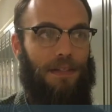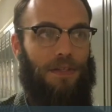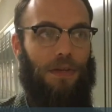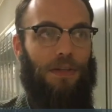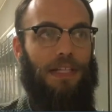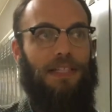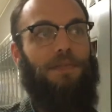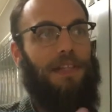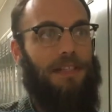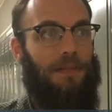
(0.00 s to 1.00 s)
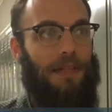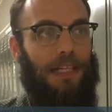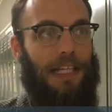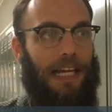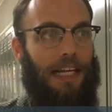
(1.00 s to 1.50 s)
So that's definitely
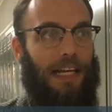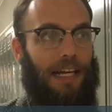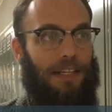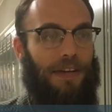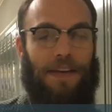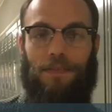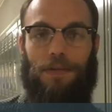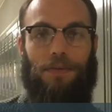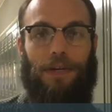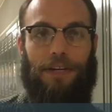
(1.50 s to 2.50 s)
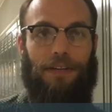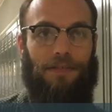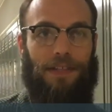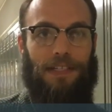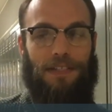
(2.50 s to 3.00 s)
something that you have to be aware of,
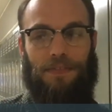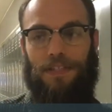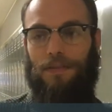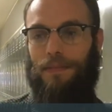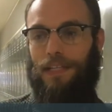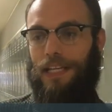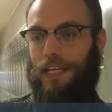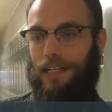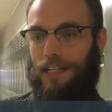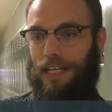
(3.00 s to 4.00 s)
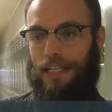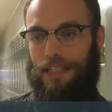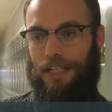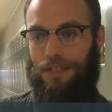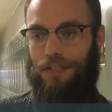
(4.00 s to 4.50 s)
and it's definitely something
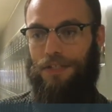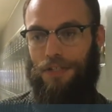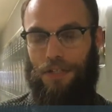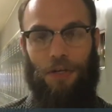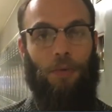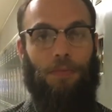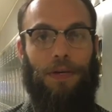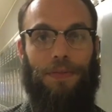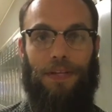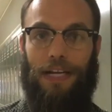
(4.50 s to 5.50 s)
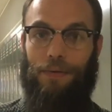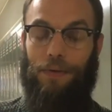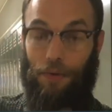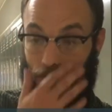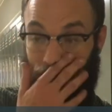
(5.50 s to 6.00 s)
that teachers should cope with, and I
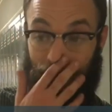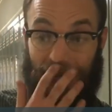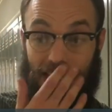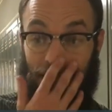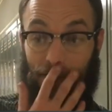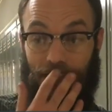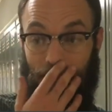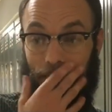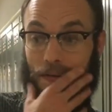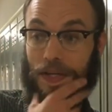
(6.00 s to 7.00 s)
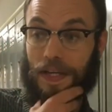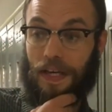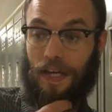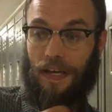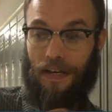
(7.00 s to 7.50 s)
don't know if many of them
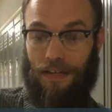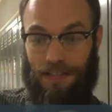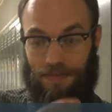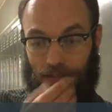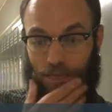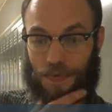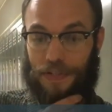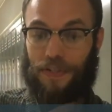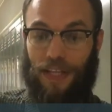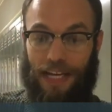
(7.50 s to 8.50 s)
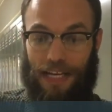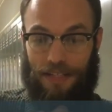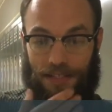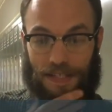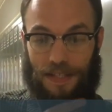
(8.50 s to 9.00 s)
even
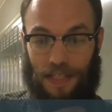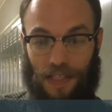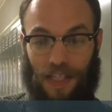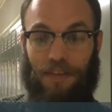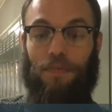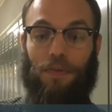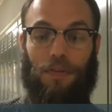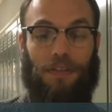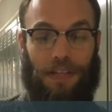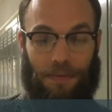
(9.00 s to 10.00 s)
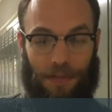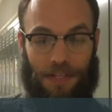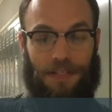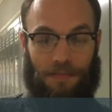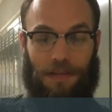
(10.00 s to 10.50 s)
realize the level at
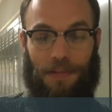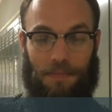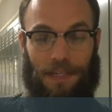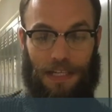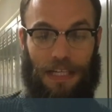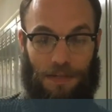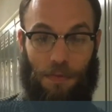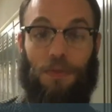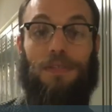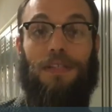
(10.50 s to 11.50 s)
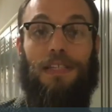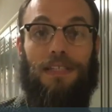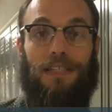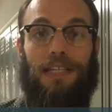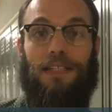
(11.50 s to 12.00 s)
which they're maybe being exposed to
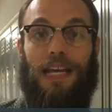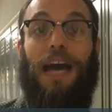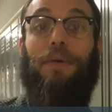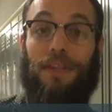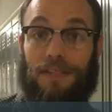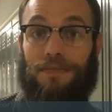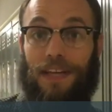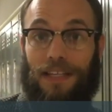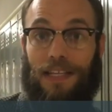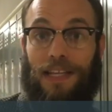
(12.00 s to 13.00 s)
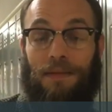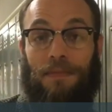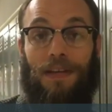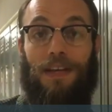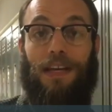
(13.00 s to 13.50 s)
these things, how it is affecting
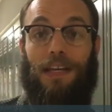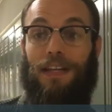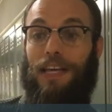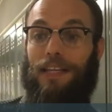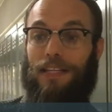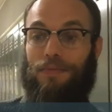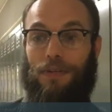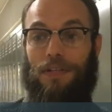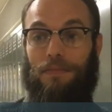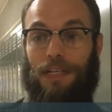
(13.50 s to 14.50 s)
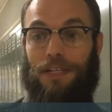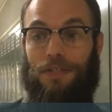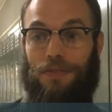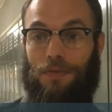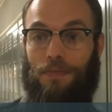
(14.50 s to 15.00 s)
them. And like, that's one of the big
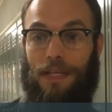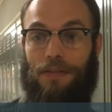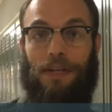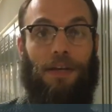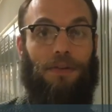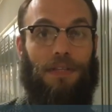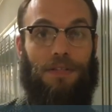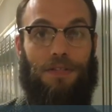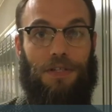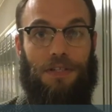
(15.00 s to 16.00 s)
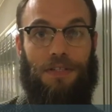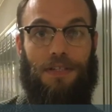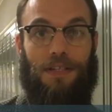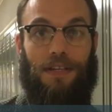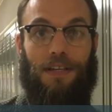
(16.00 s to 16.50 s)
issues with mental health, is
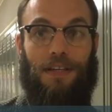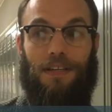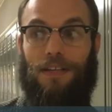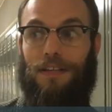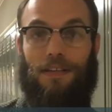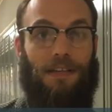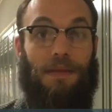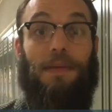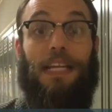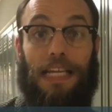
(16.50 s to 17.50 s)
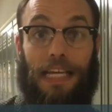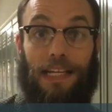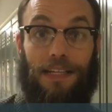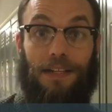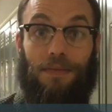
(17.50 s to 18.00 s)
just admitting it,
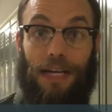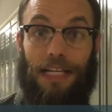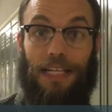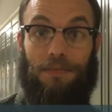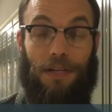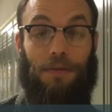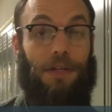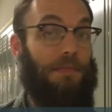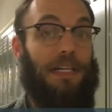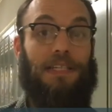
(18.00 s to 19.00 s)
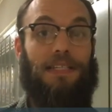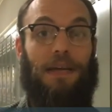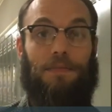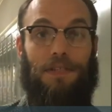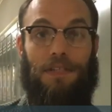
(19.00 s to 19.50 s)
right? That's probably one of the biggest
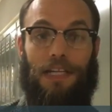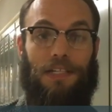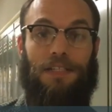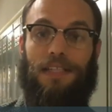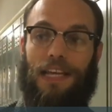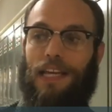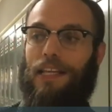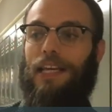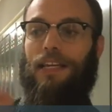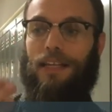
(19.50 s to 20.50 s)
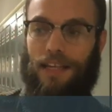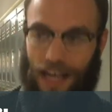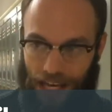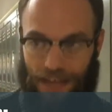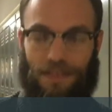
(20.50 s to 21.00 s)
steps, is like just saying like,
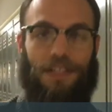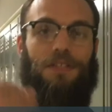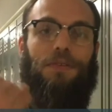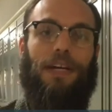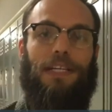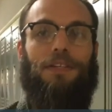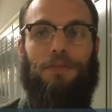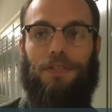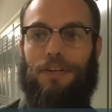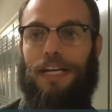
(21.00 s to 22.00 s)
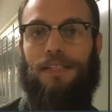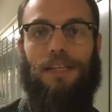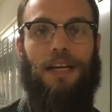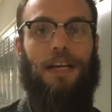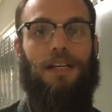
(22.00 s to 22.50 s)
I have an issue I need to
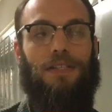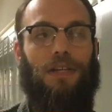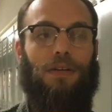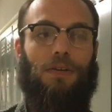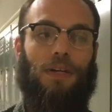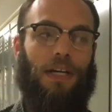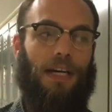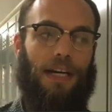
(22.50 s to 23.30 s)
address. So